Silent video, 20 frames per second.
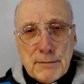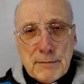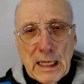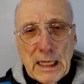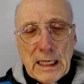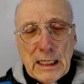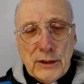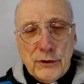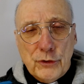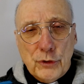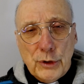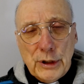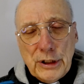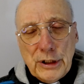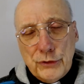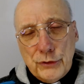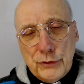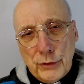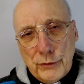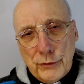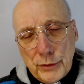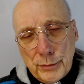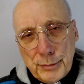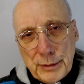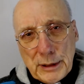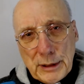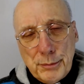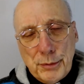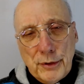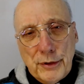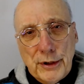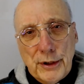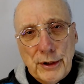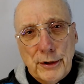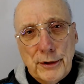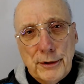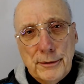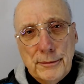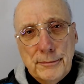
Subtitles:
And so he served the people there.